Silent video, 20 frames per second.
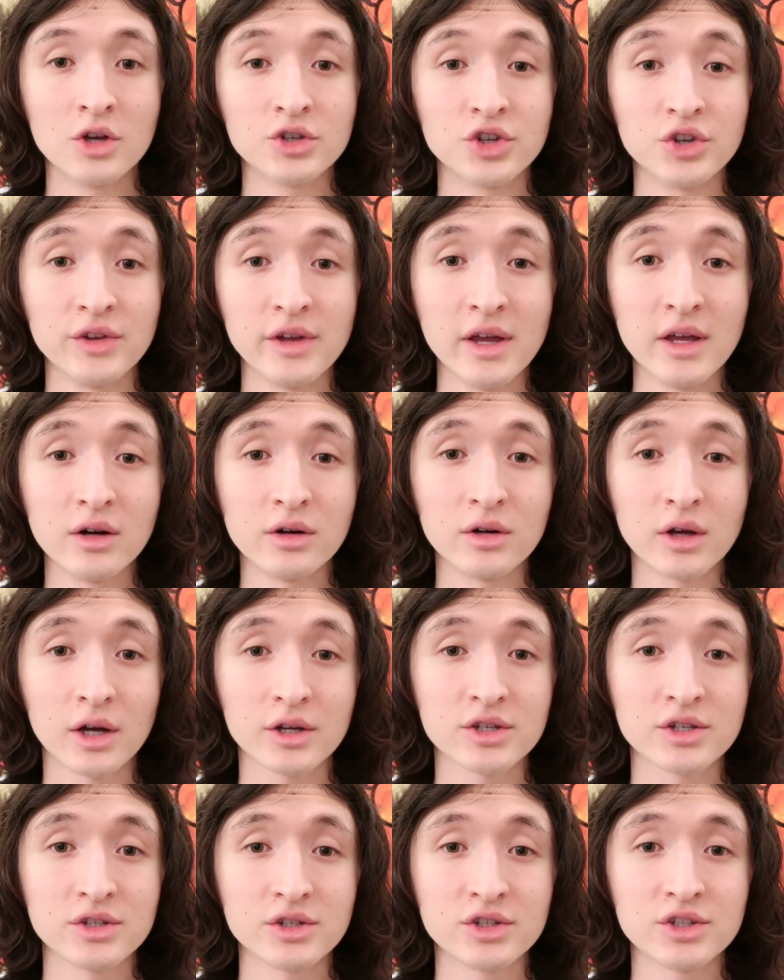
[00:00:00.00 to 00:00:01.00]
So the
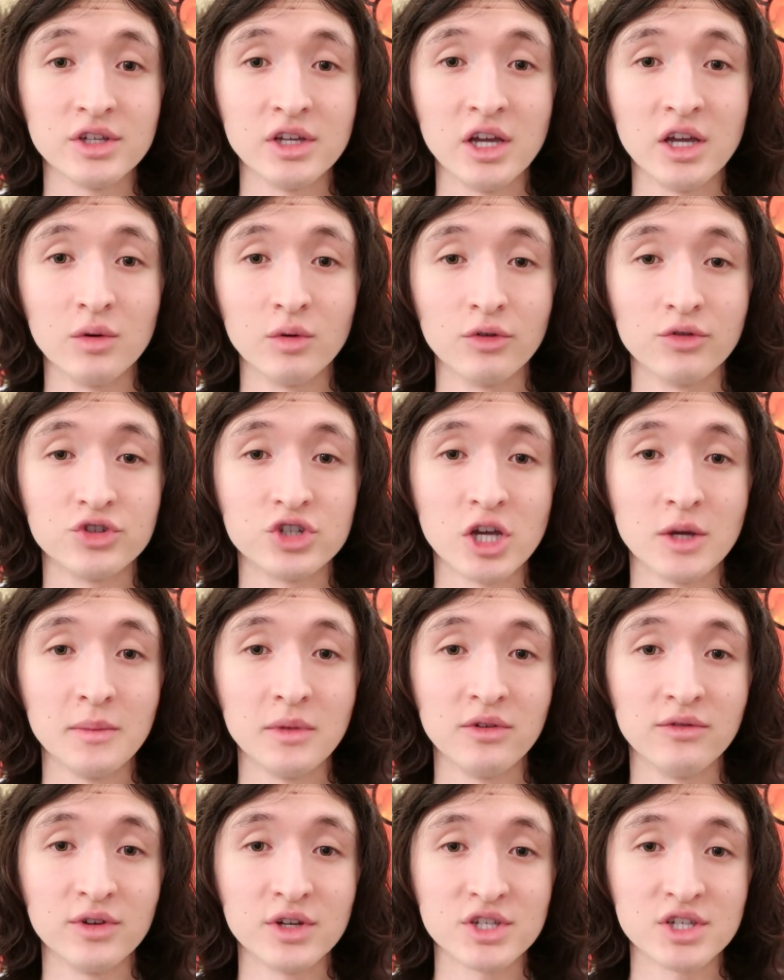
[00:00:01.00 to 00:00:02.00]
introduction scene with
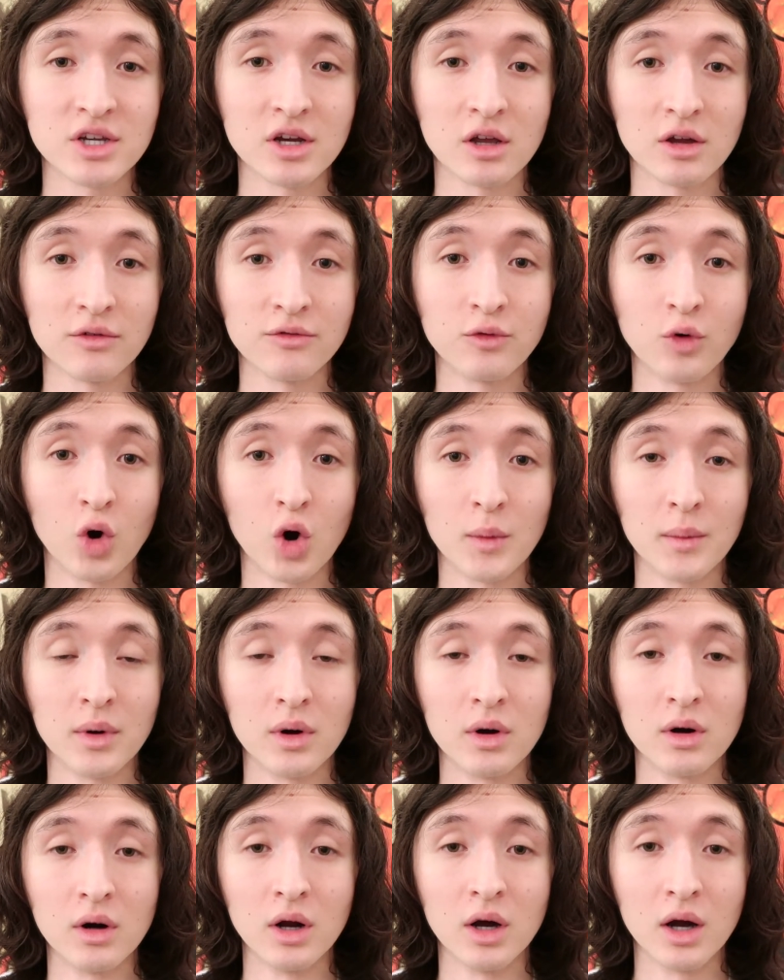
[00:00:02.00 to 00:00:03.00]
Jimmy visiting a
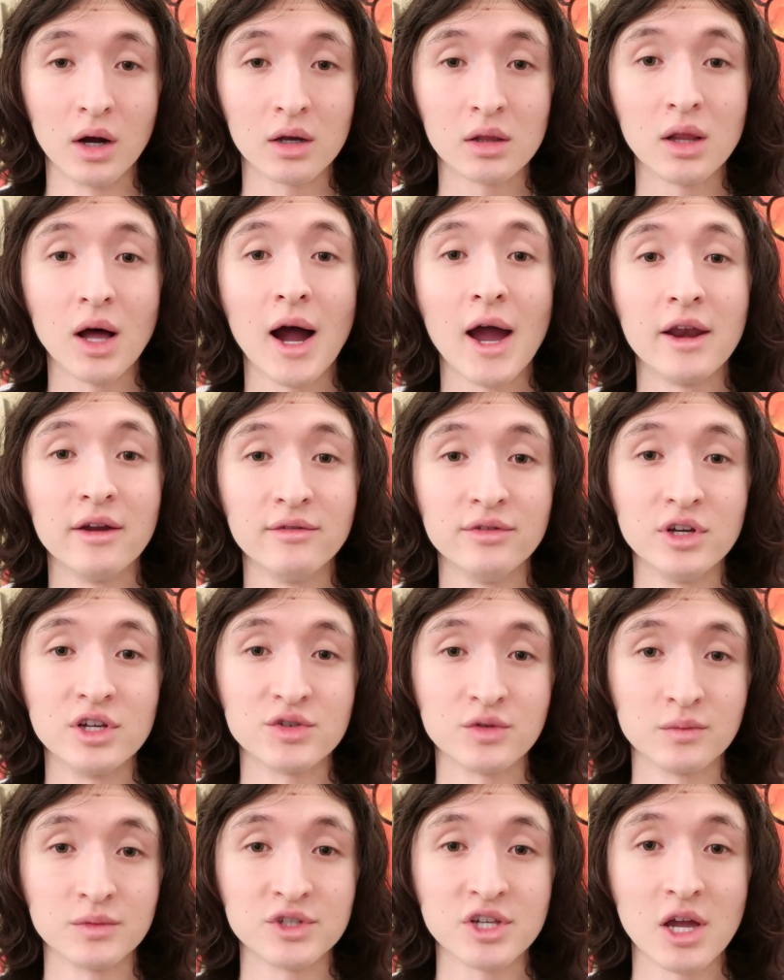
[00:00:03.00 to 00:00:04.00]
former client of
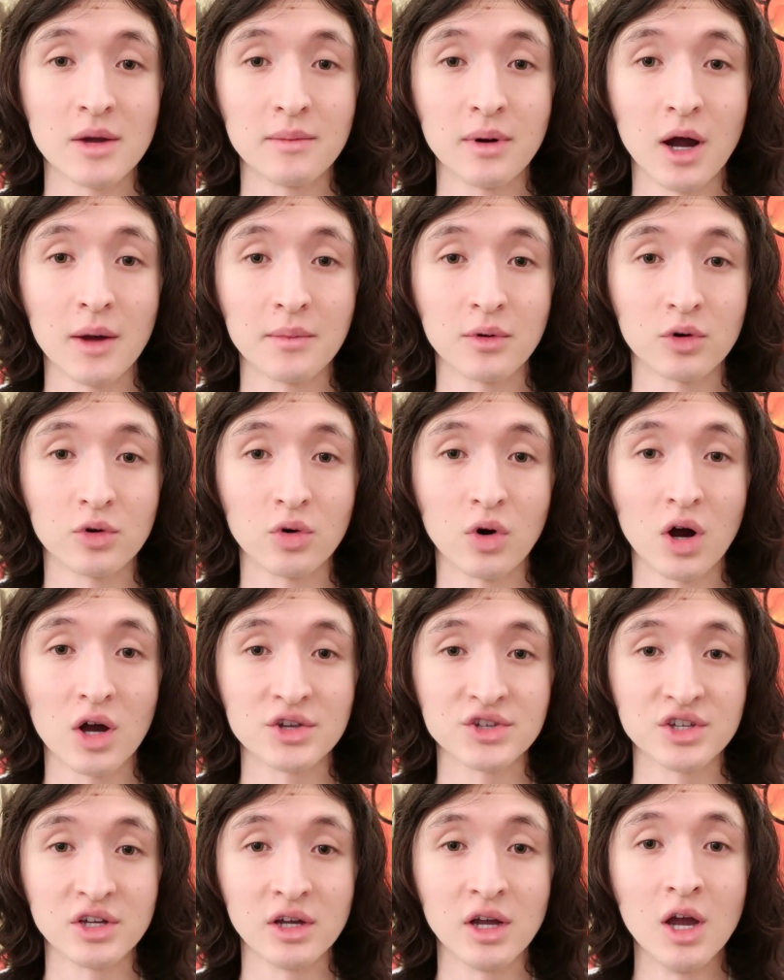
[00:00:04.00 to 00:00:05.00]
his from Sandpiper
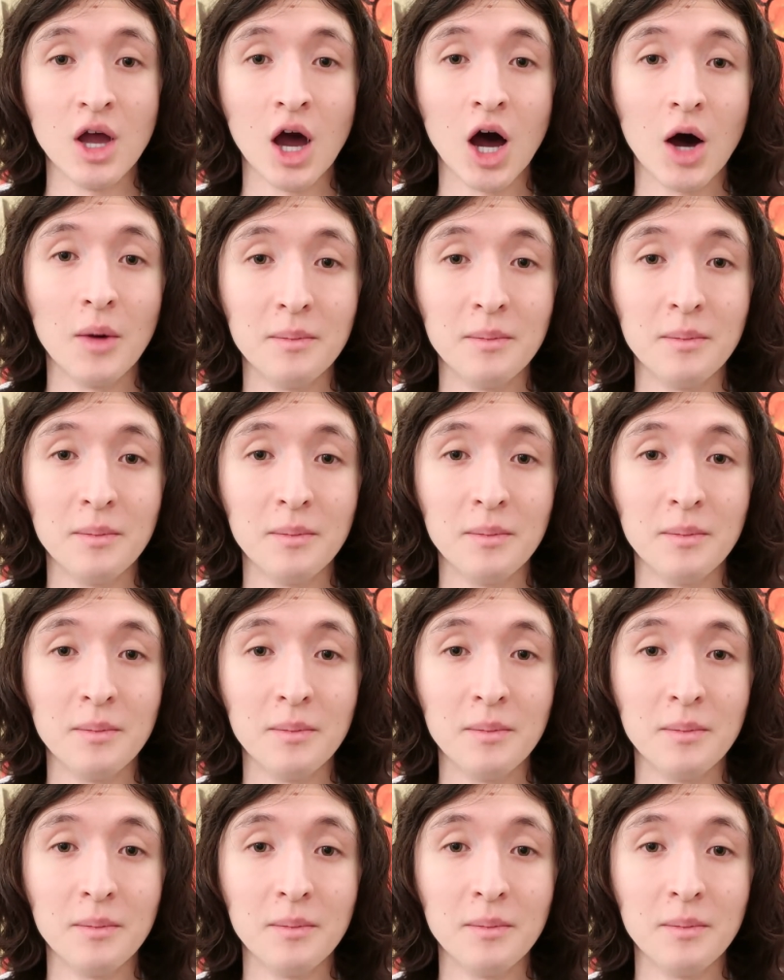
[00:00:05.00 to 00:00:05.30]
Crossing